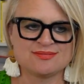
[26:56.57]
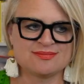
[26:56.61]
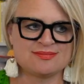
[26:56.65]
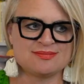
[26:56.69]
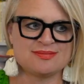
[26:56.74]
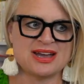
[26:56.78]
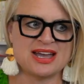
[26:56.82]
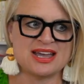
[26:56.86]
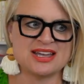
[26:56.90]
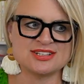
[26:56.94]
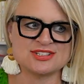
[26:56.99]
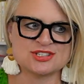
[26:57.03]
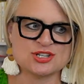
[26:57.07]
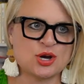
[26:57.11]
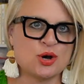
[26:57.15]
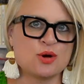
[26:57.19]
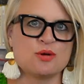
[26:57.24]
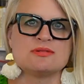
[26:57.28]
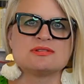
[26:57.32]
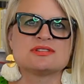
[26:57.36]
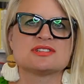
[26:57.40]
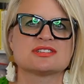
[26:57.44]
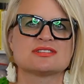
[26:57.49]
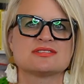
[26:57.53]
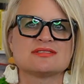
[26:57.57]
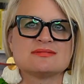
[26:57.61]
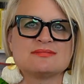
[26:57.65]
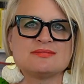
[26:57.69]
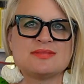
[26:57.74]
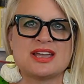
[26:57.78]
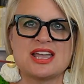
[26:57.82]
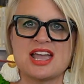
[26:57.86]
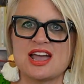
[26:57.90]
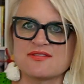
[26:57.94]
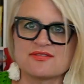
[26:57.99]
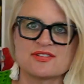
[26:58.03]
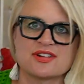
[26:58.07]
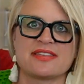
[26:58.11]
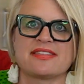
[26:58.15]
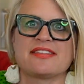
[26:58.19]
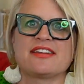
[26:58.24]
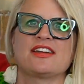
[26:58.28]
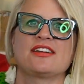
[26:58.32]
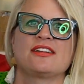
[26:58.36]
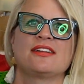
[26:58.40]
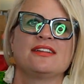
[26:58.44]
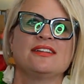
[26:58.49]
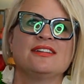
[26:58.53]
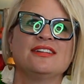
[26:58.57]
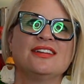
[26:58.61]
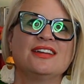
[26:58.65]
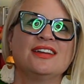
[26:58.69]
my tote, my everything.